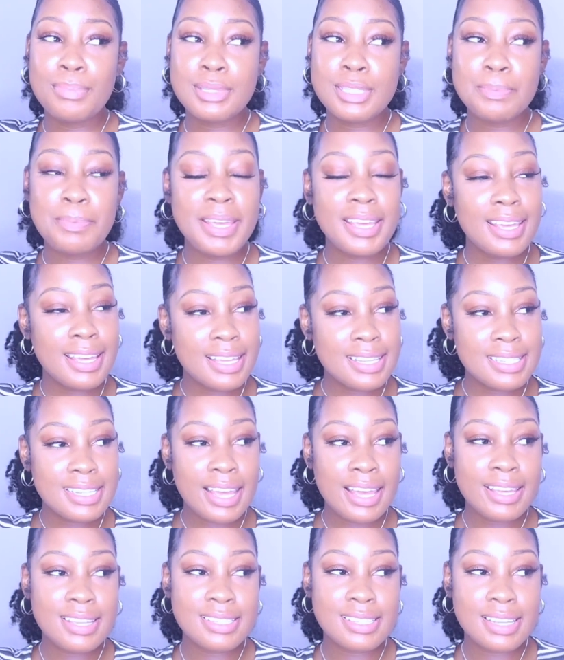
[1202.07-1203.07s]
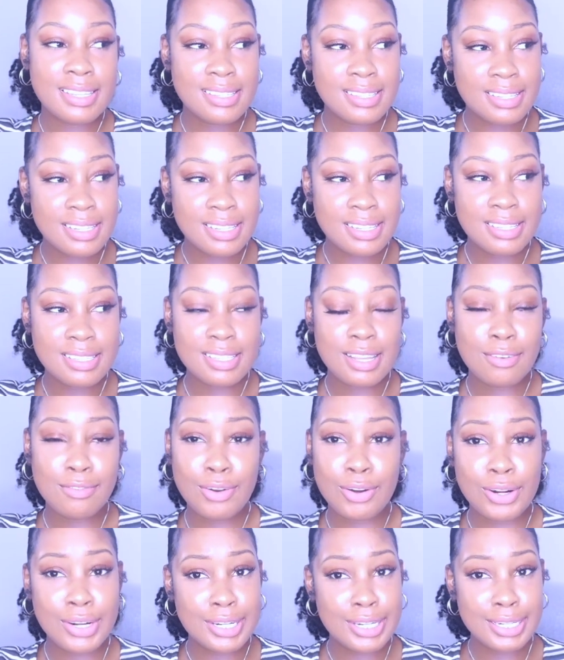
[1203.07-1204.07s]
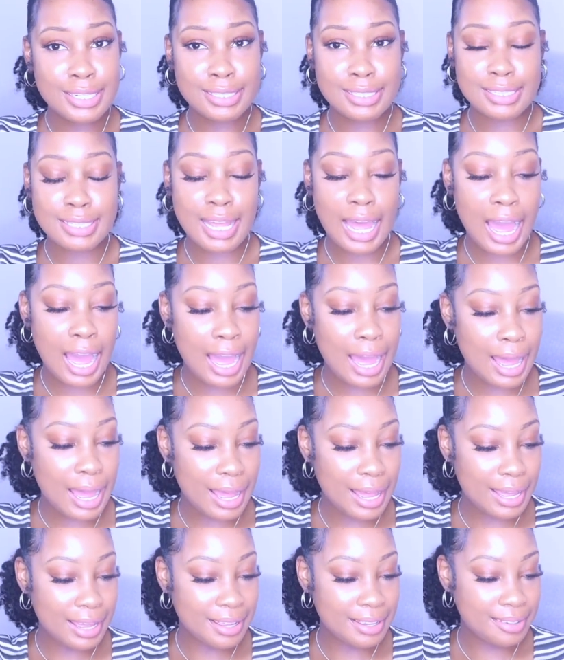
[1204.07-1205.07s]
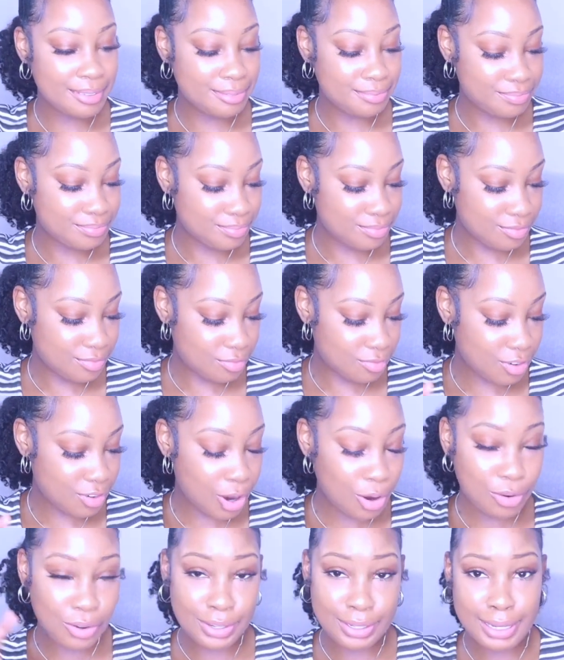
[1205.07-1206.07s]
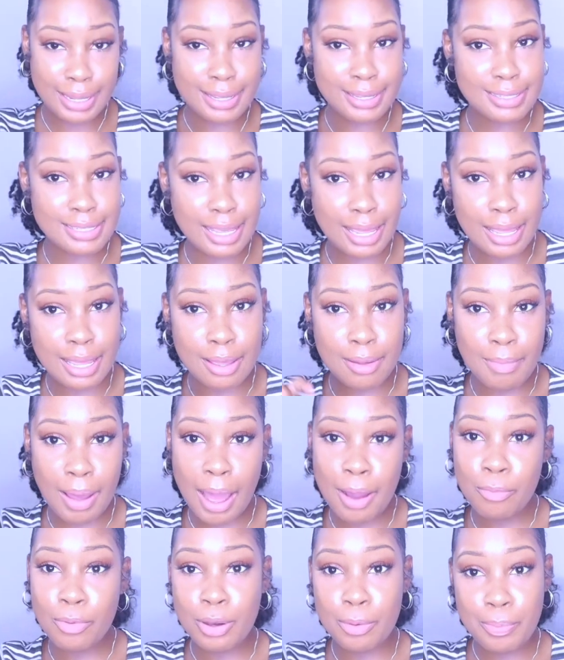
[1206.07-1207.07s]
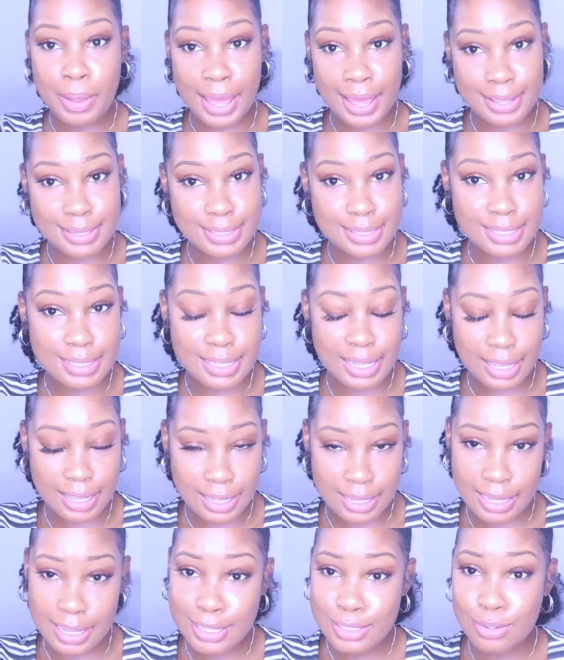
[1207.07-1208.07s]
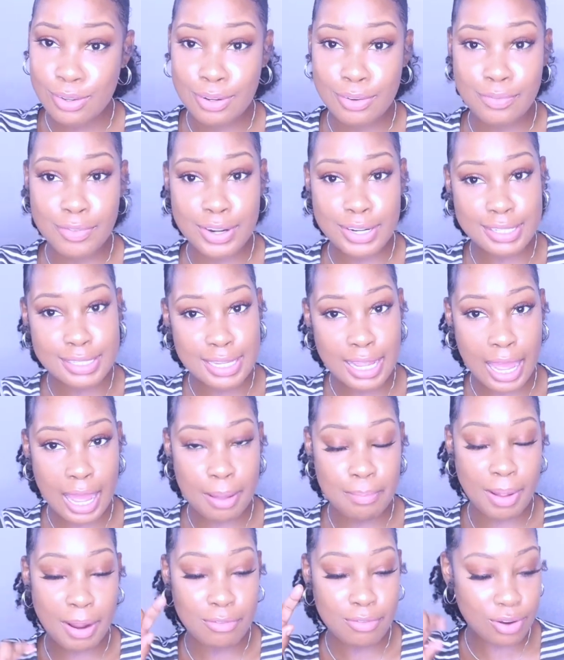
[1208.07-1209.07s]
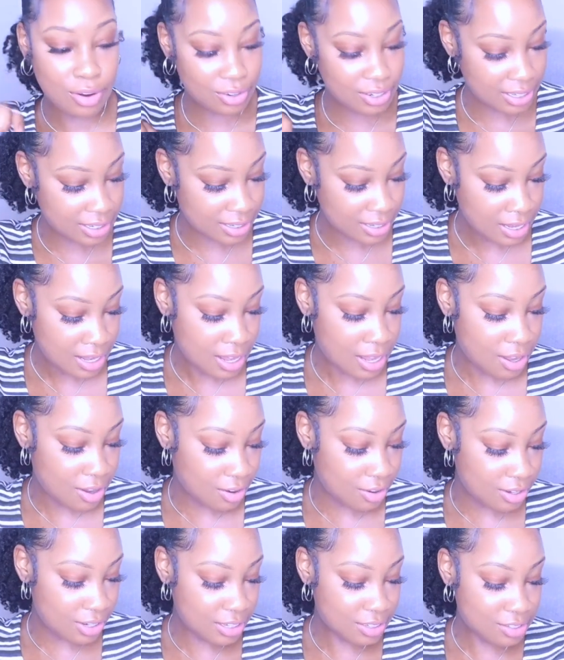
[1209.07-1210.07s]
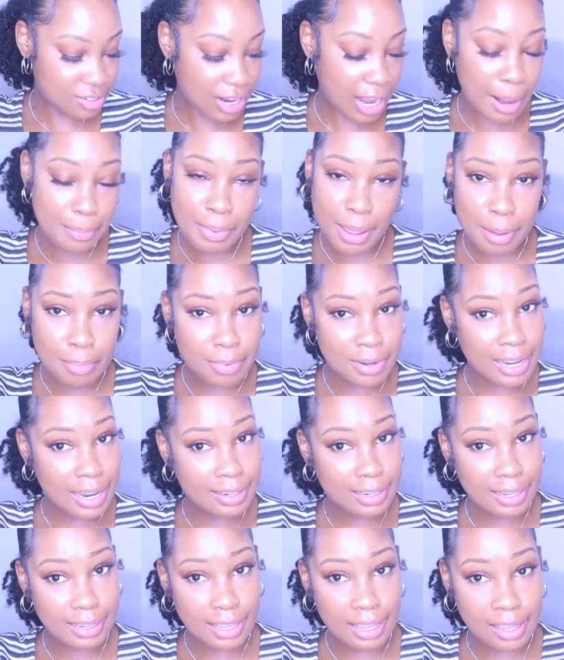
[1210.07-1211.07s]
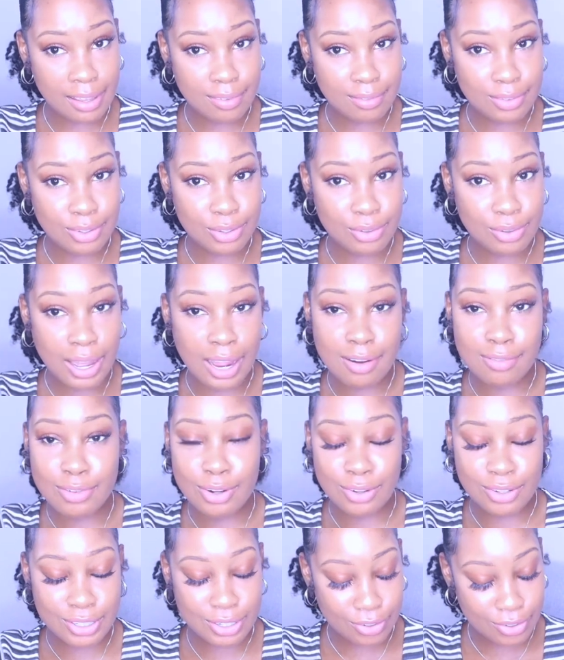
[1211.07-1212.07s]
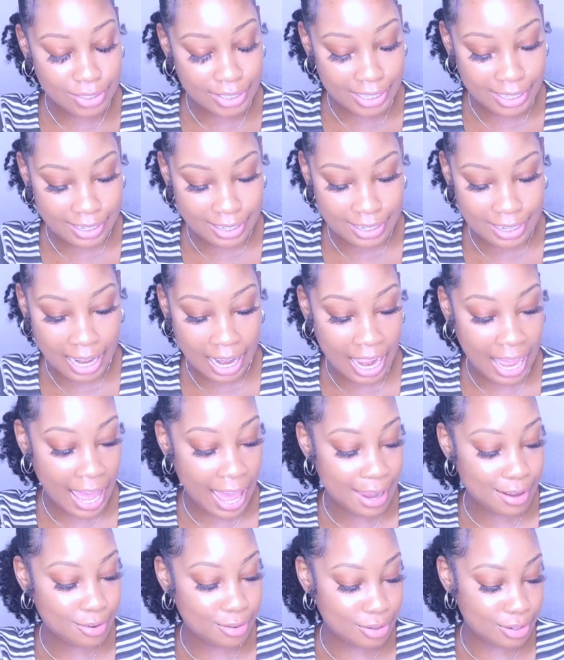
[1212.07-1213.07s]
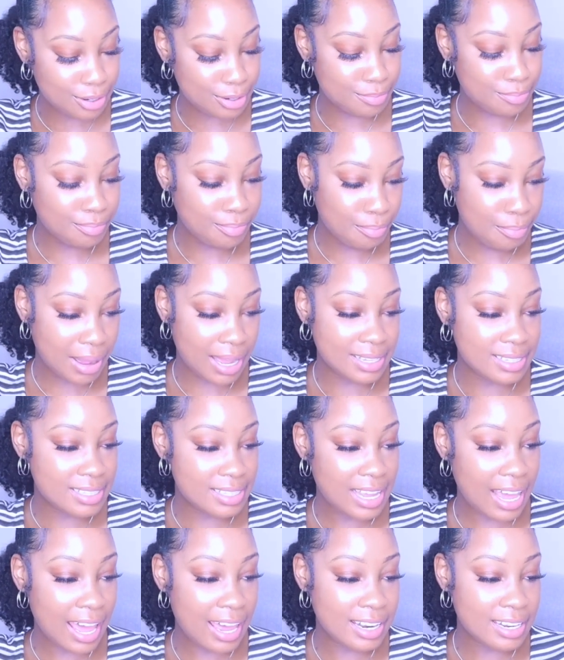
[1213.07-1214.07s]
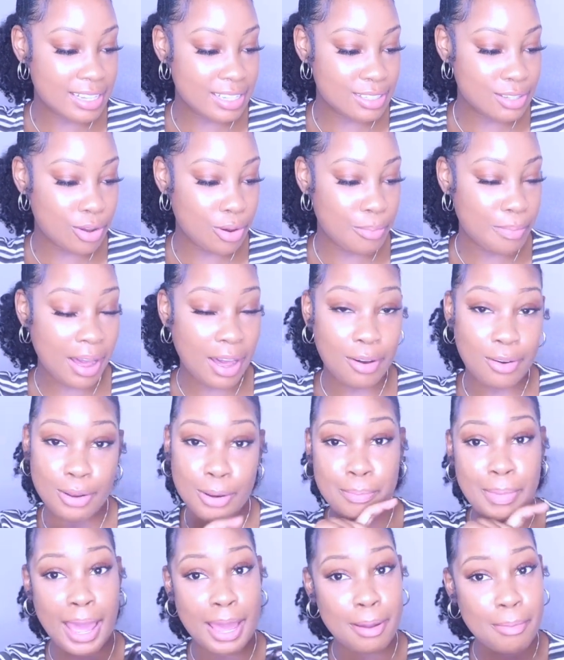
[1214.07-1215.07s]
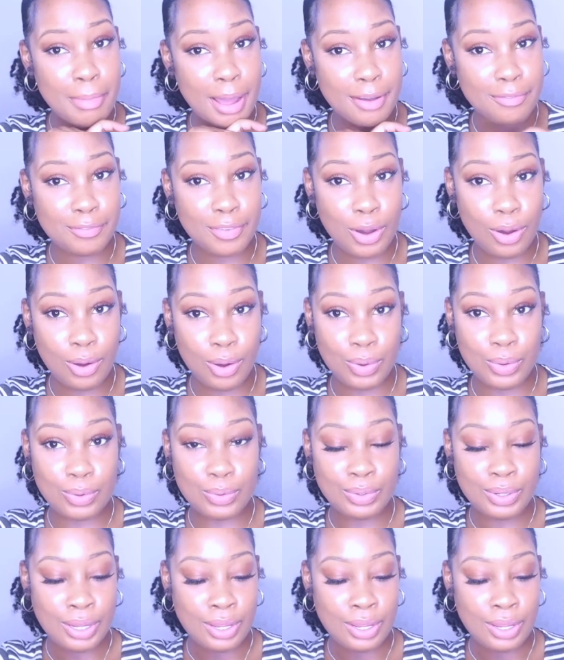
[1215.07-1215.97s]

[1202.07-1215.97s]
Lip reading: speak into existence. Of course, I wrote on the exam, I will pass this Nclex. On the first time I wrote it on the scrap paper that they gave you. I wrote it on there. I had it on my status, on the back of my phone,